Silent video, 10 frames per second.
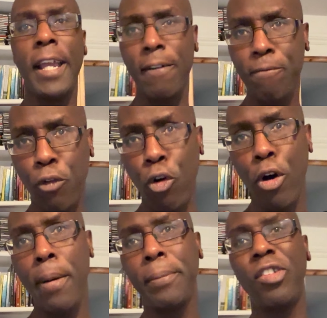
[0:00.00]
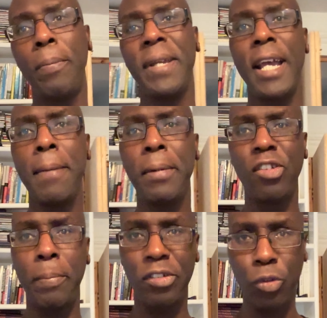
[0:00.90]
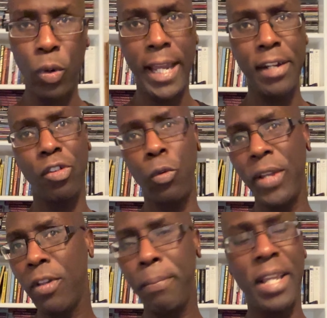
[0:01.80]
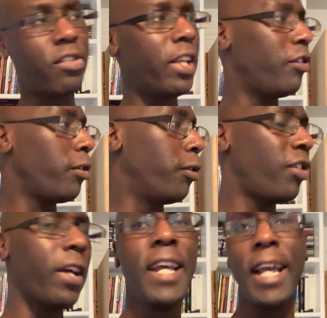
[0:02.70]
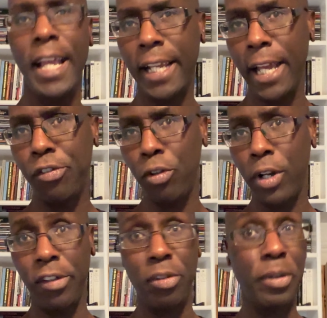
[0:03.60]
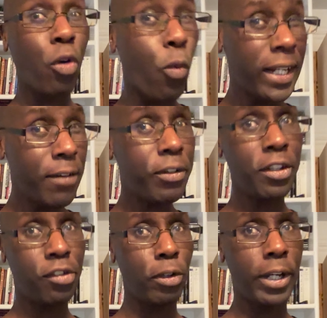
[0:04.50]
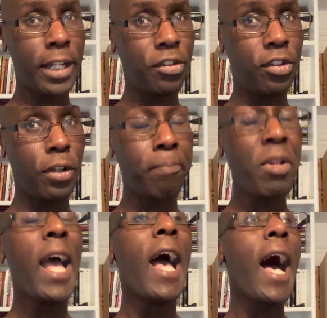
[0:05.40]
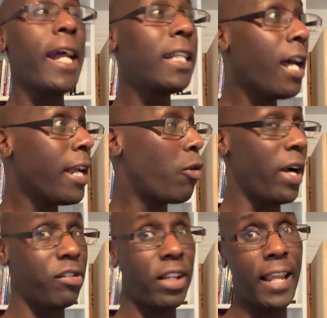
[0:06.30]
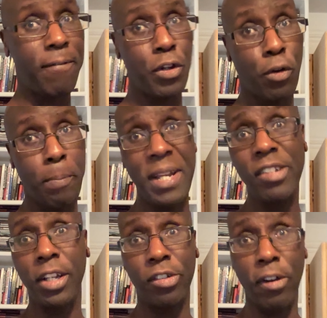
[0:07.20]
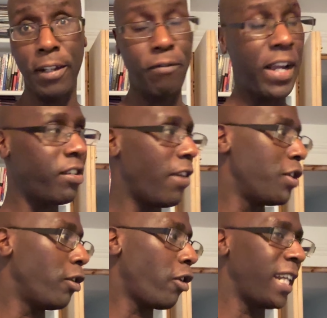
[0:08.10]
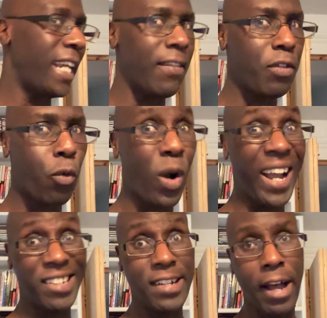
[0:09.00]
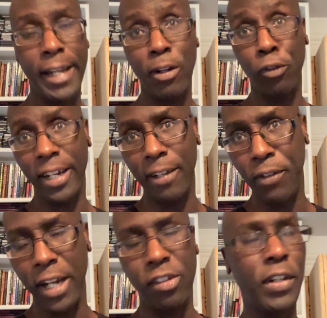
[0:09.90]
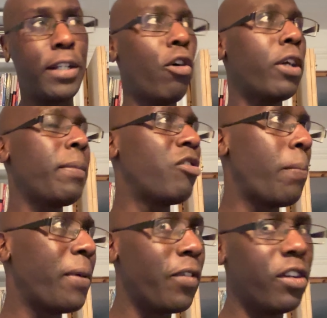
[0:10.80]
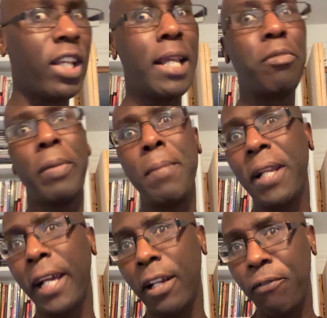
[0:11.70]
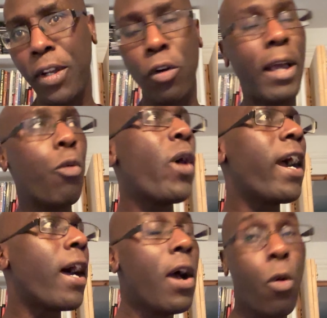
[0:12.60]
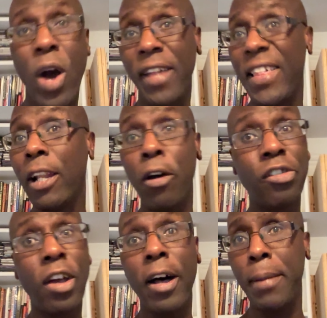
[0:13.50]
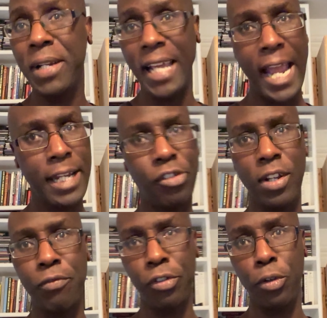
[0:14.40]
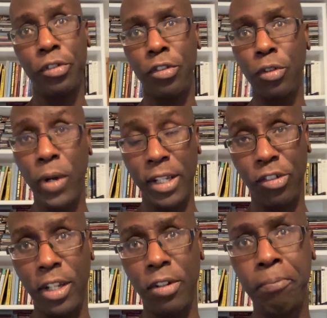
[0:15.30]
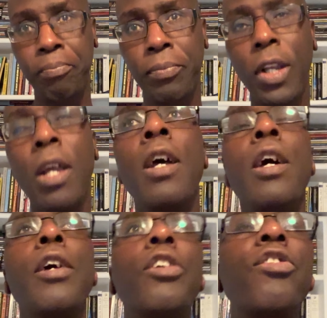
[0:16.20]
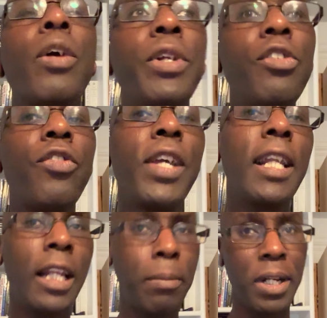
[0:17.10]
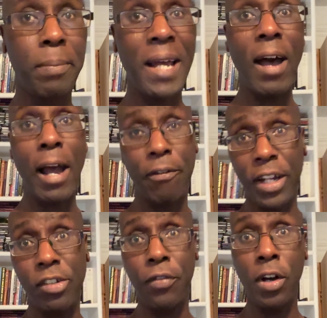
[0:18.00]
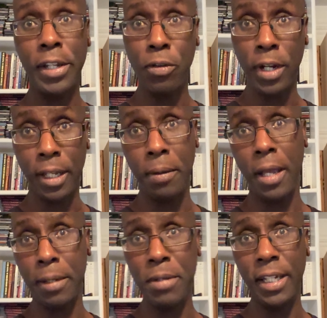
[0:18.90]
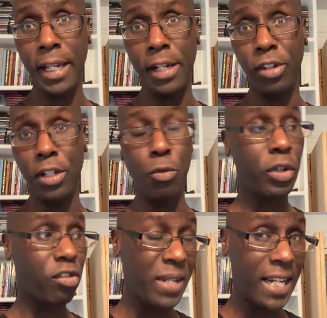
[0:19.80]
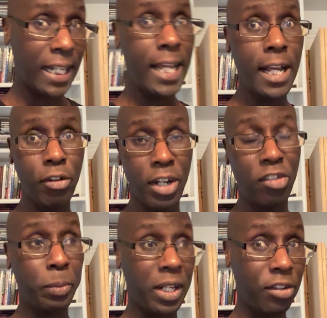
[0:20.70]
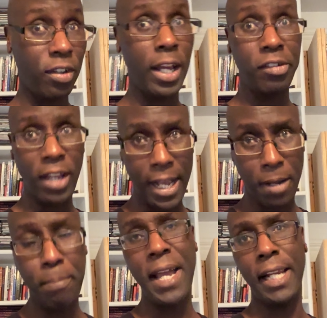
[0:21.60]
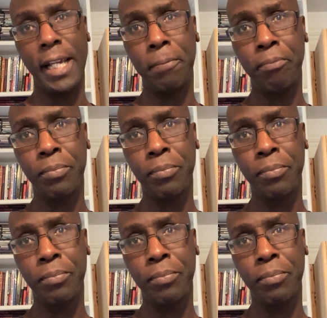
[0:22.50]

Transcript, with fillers: inform, to be able to persuade, to win the business or to engage your customers or whatever it is you're looking to do. And likewise, if your meetings aren't effective, you're not going to get the work done or done effectively. You're not going to be able to build the teams. People are going to feel like where, why a lot of time and energy and resources are wasted. So I want you to think a little bit about how effective are you at co communicating. You want to be clear, crisp, concise and compelling.